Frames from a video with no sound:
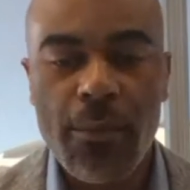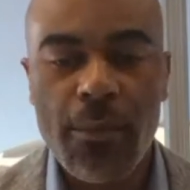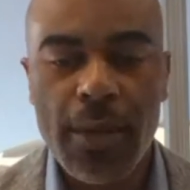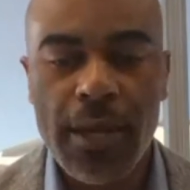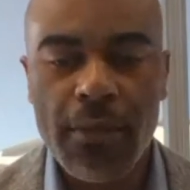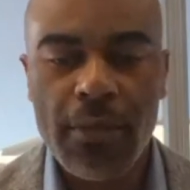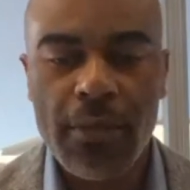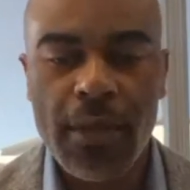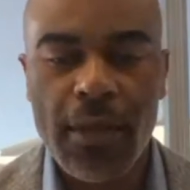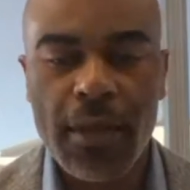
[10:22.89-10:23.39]
But
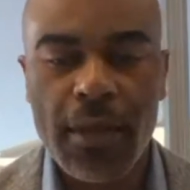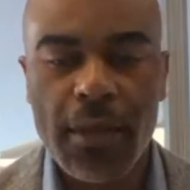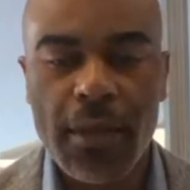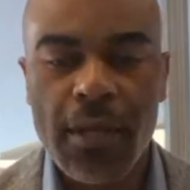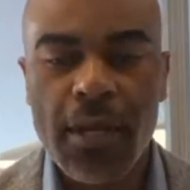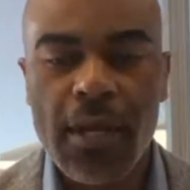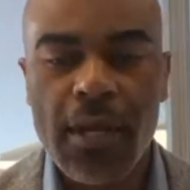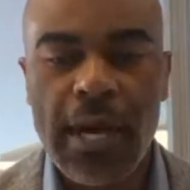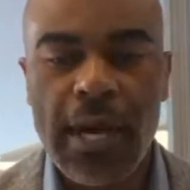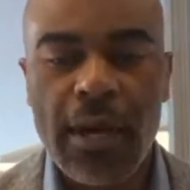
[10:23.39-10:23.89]
I think
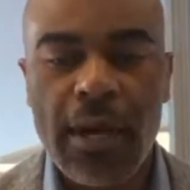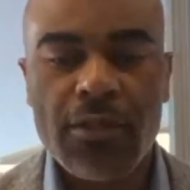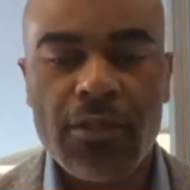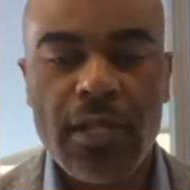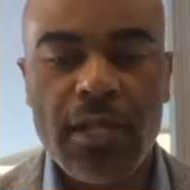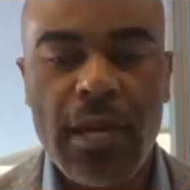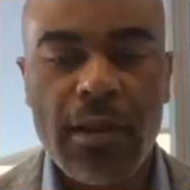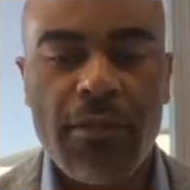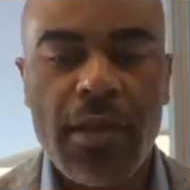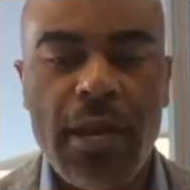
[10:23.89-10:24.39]

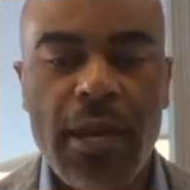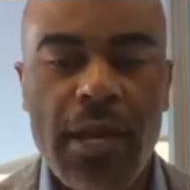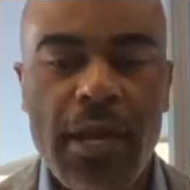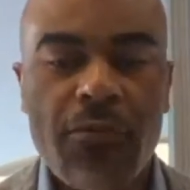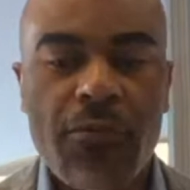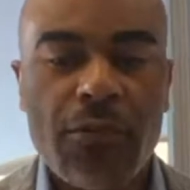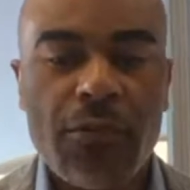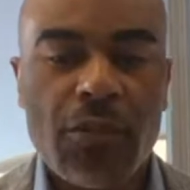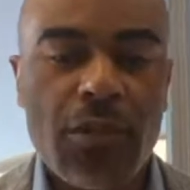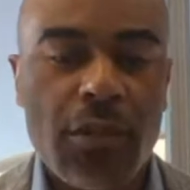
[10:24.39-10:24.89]
outside of that
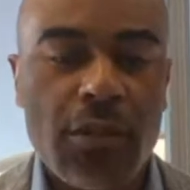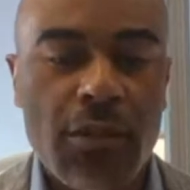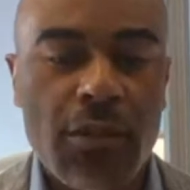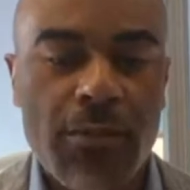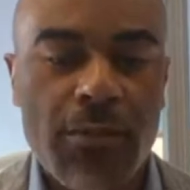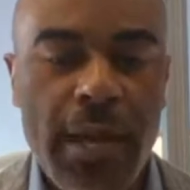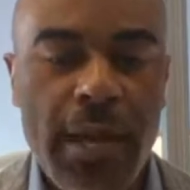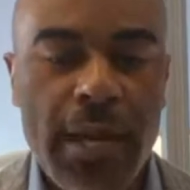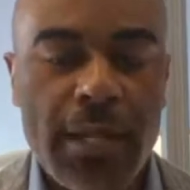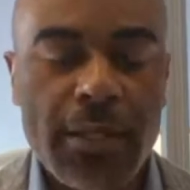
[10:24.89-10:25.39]
infrastructure
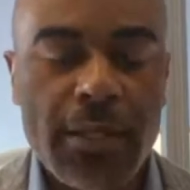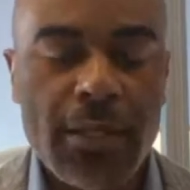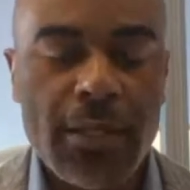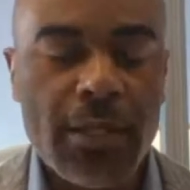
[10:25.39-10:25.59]
package,